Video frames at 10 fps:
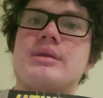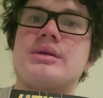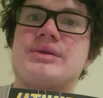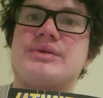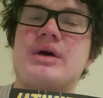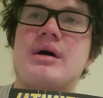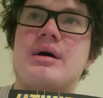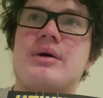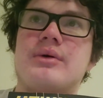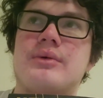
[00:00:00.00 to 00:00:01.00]

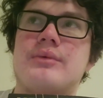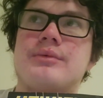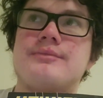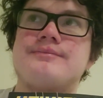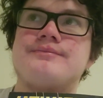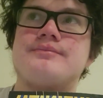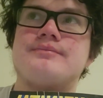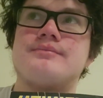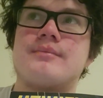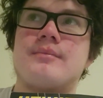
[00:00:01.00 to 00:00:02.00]
so
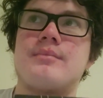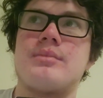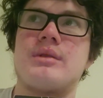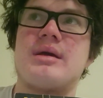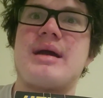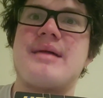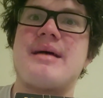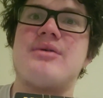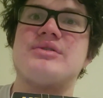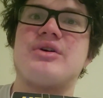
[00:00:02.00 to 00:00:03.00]
yeah,
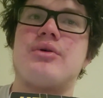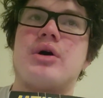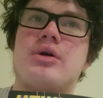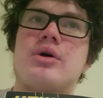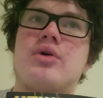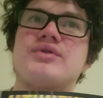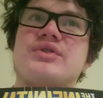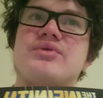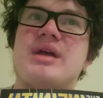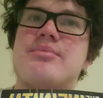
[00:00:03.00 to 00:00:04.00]
that was going on.
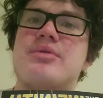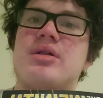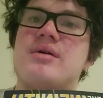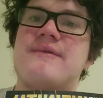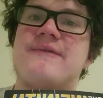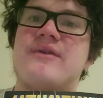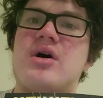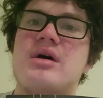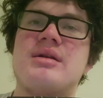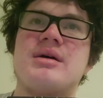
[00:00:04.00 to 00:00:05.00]
Also, Nebula
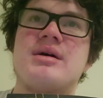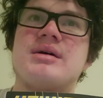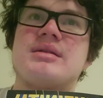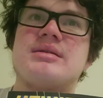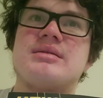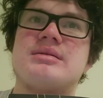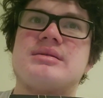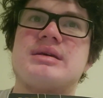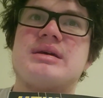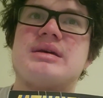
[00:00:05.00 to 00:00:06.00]
fought
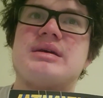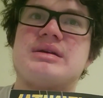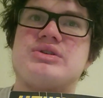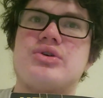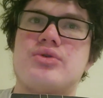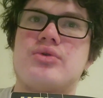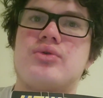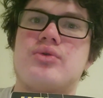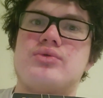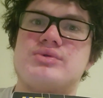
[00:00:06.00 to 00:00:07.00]
the
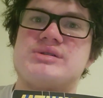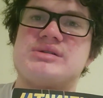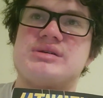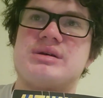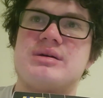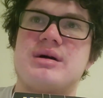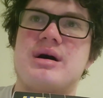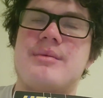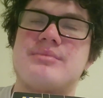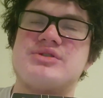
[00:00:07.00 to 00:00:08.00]
Eternals.
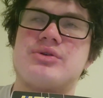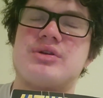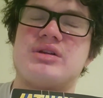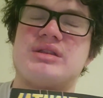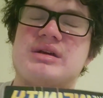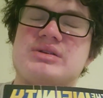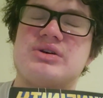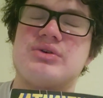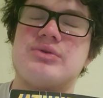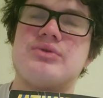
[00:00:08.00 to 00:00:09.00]
I'm sorry, not the
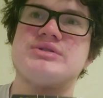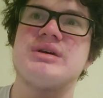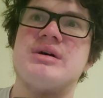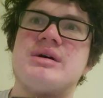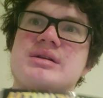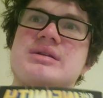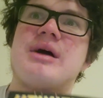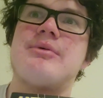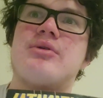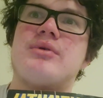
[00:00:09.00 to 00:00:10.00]
Eternals.
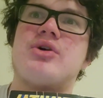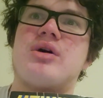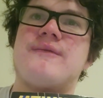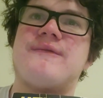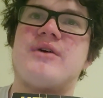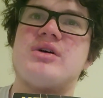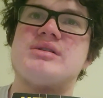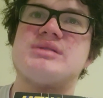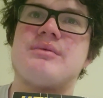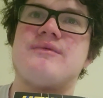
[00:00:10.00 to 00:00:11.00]
Nebula went on,
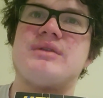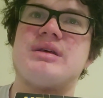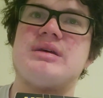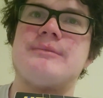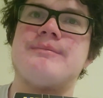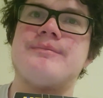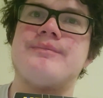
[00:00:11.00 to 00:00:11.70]
fought some of the